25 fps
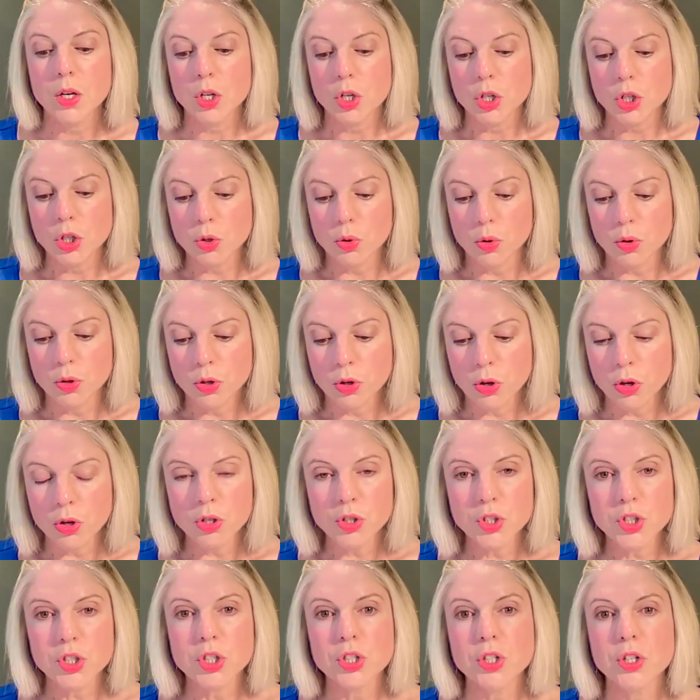You're
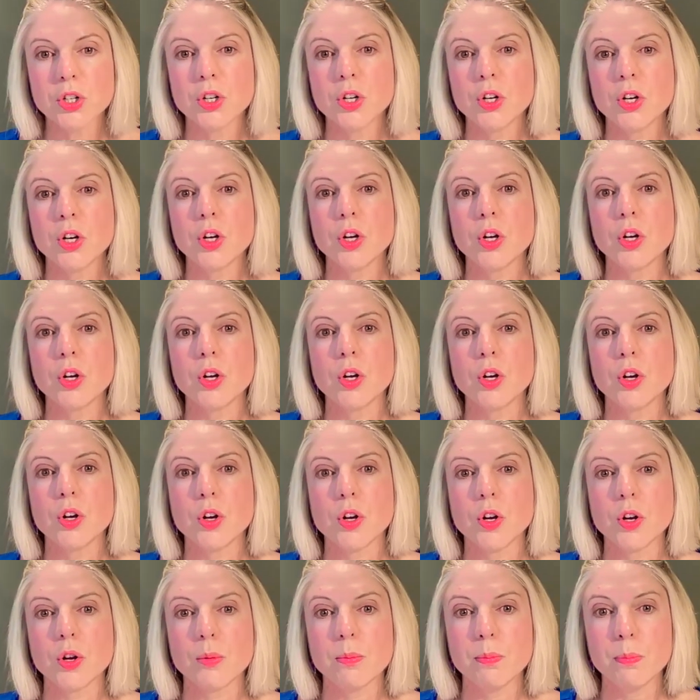not
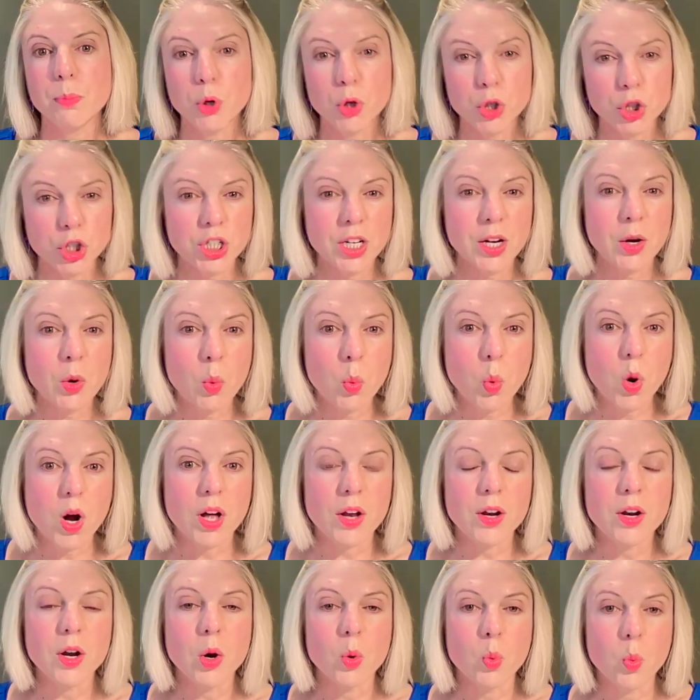pushing
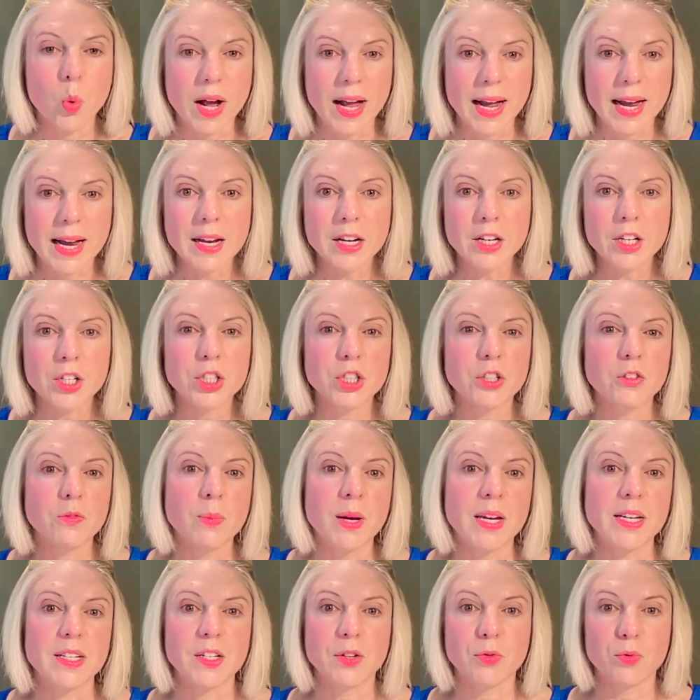one away because you've
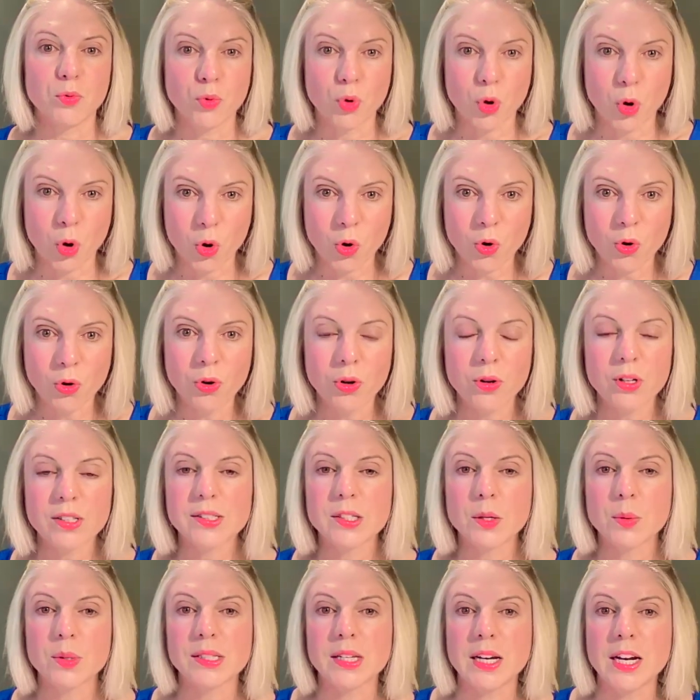made it wrong.
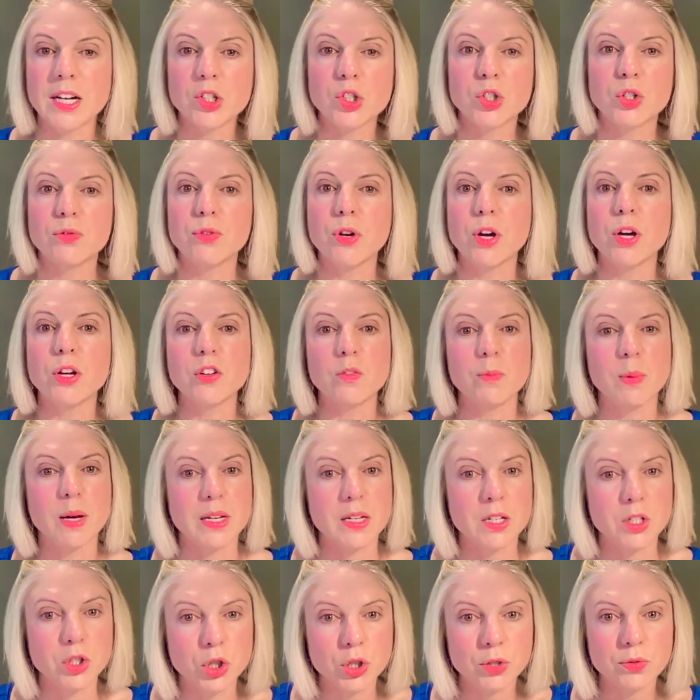So as an extrovert, you've
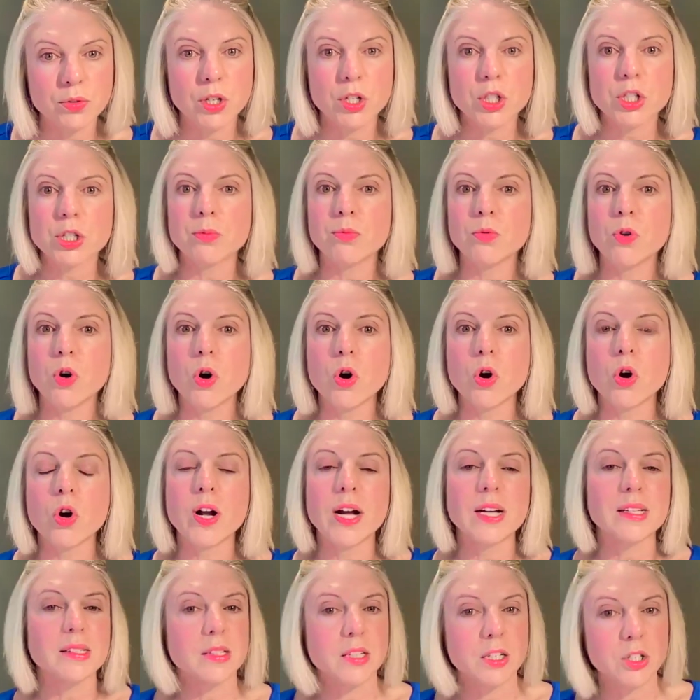made introversion wrong.
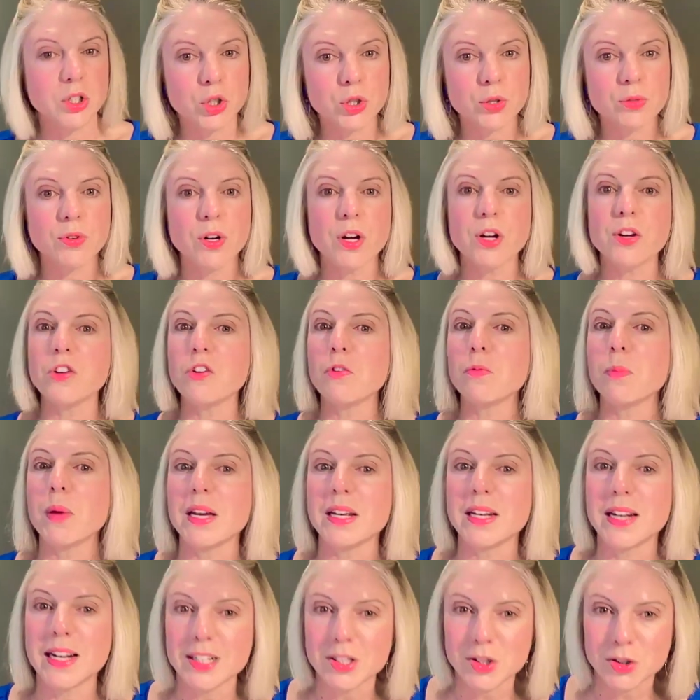As an introvert, you
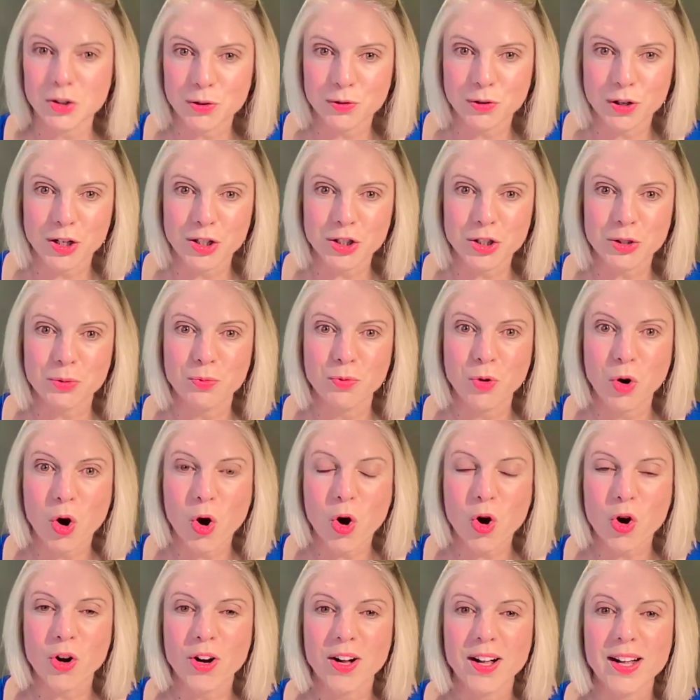made extroversion
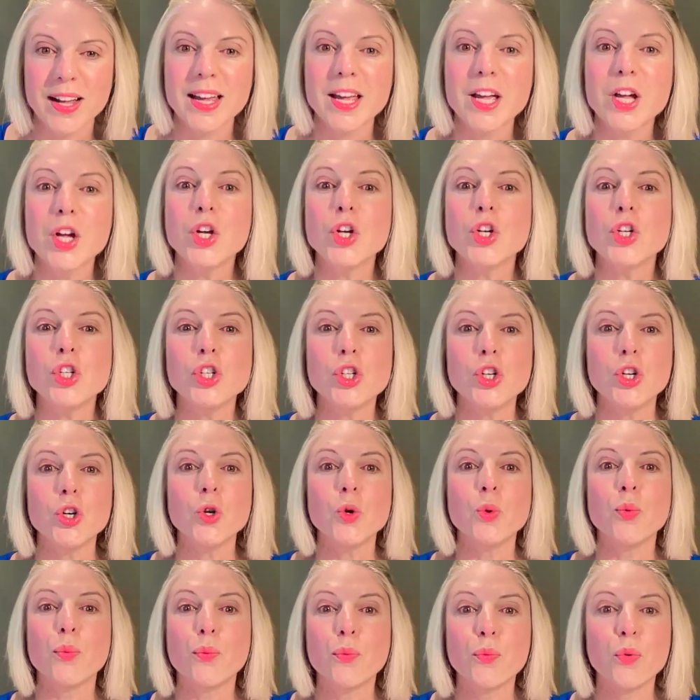wrong.
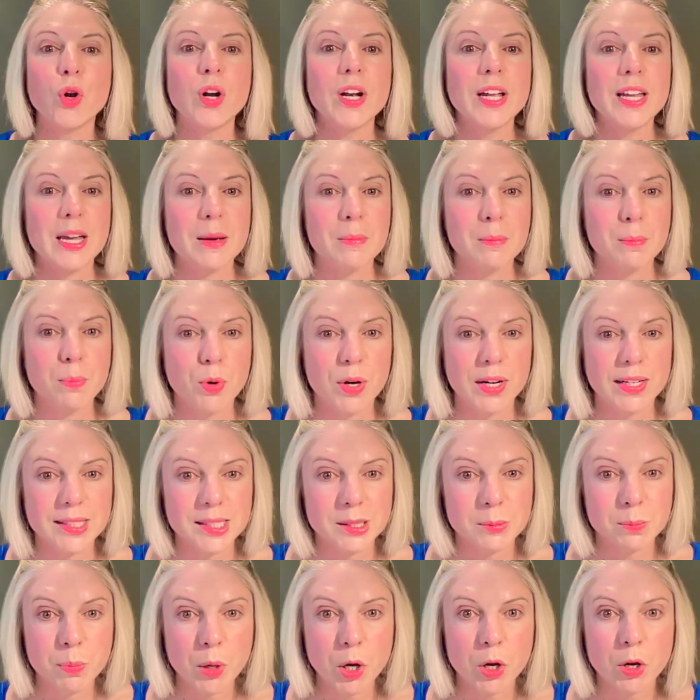You fully
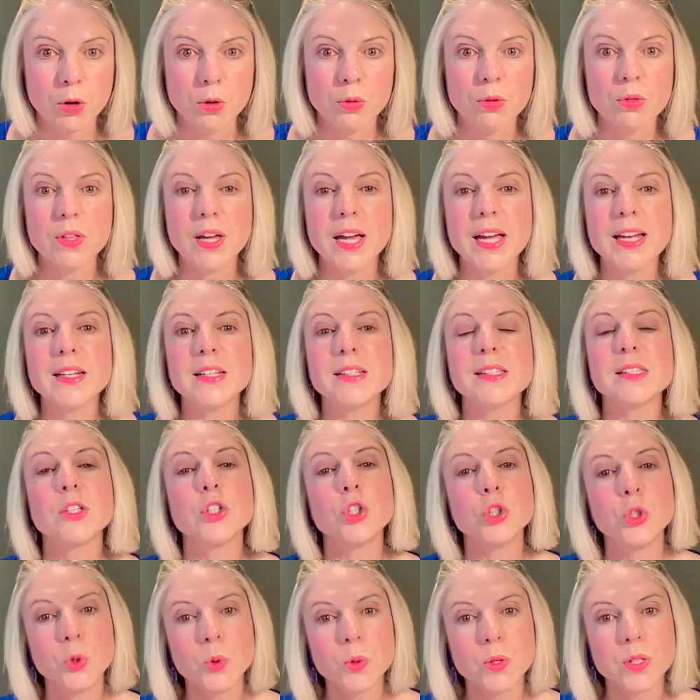embrace both. And it's a
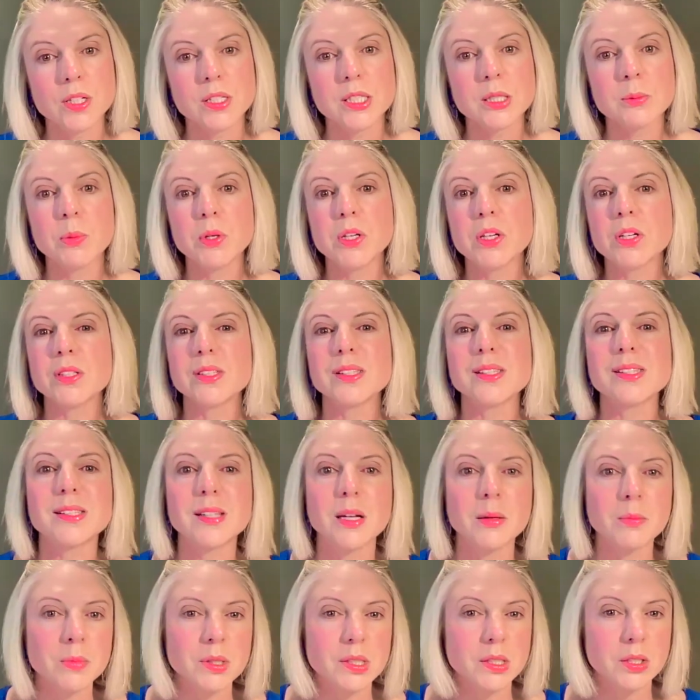choice because
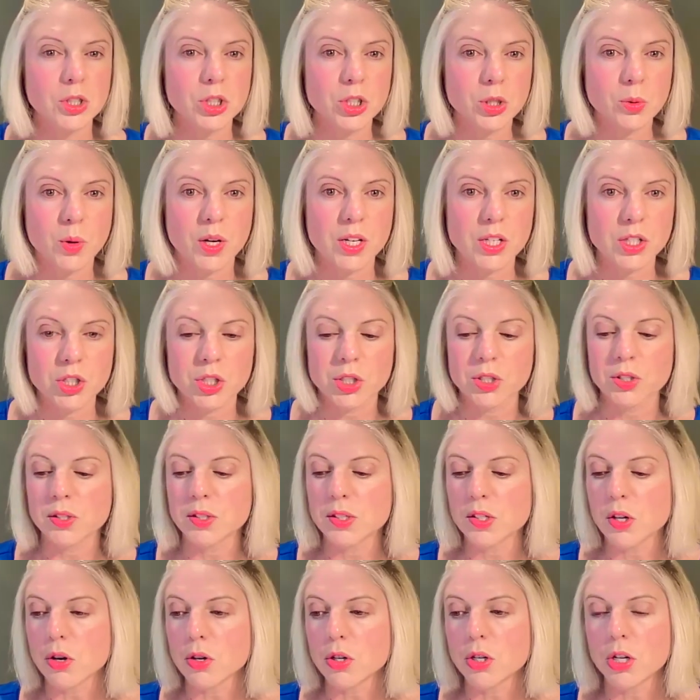some
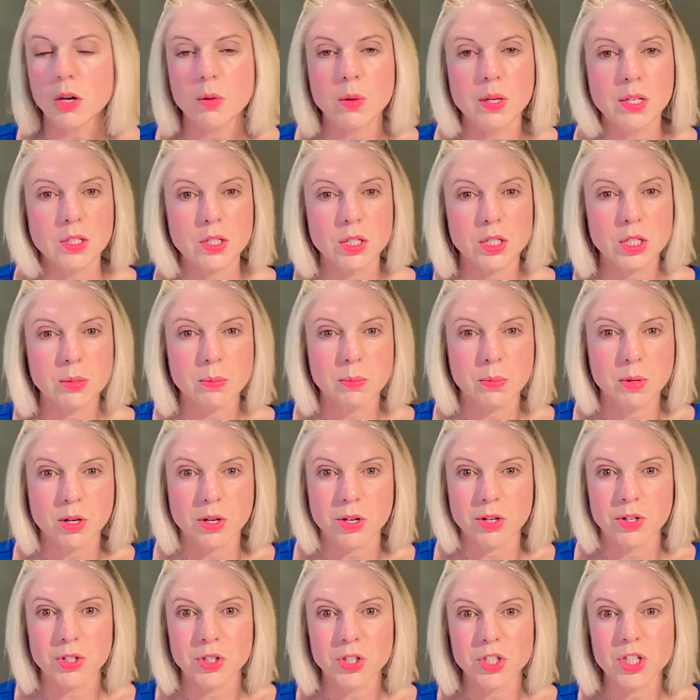situations are going to
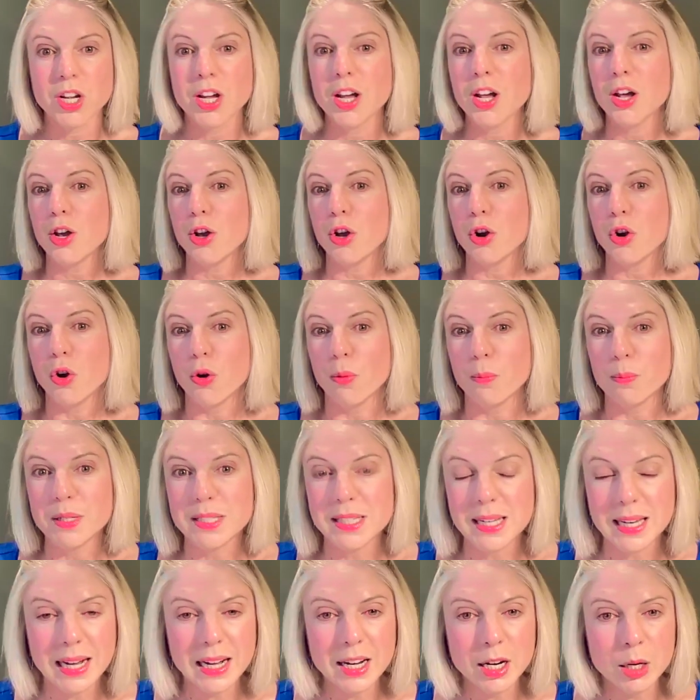demand,
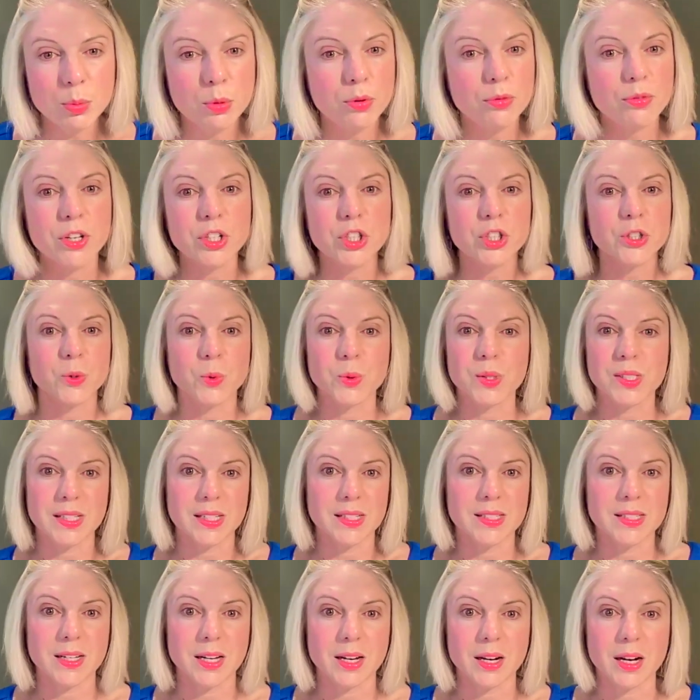particularly in a professional
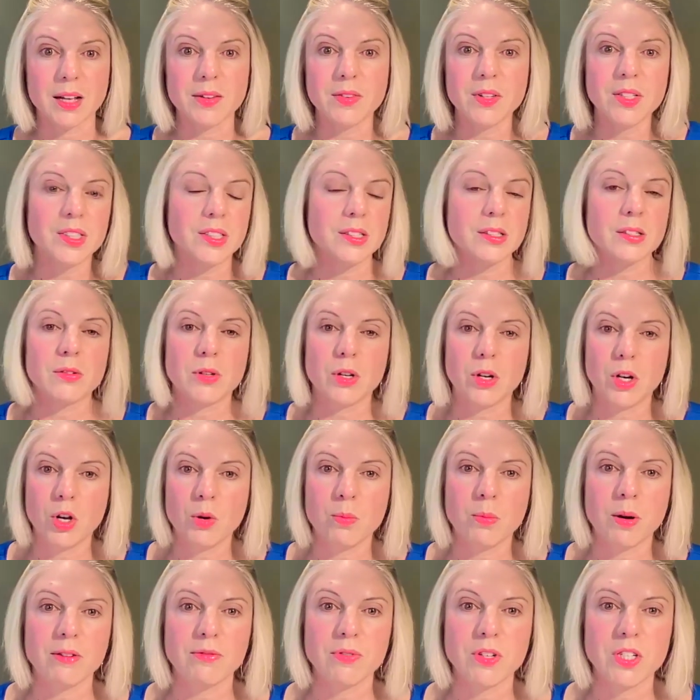setting, and this is
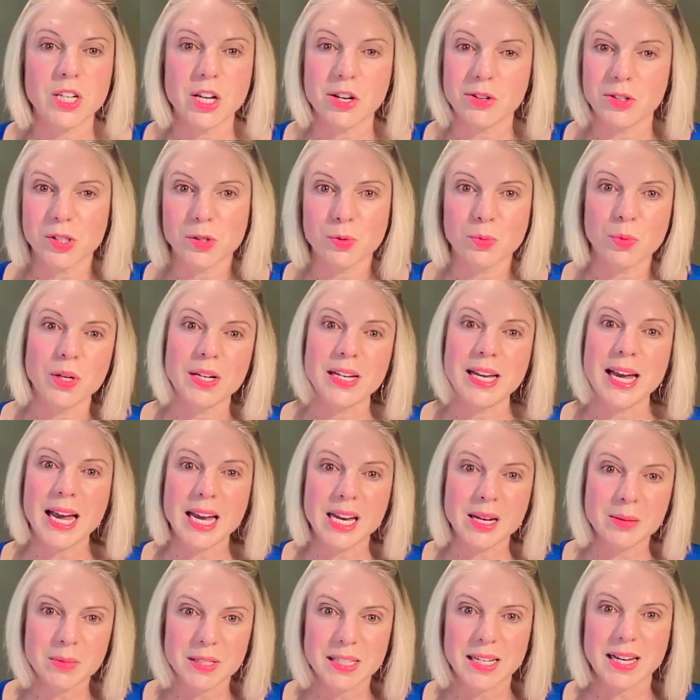who my videos are really
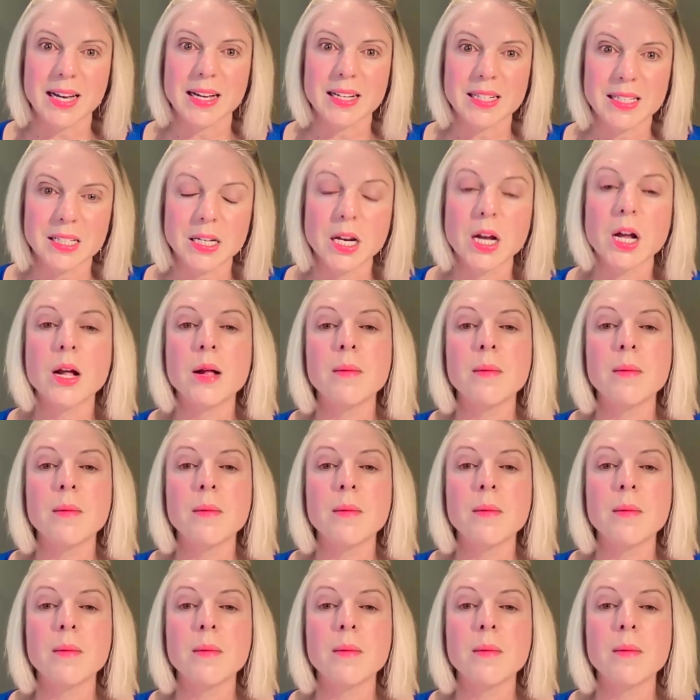aimed at,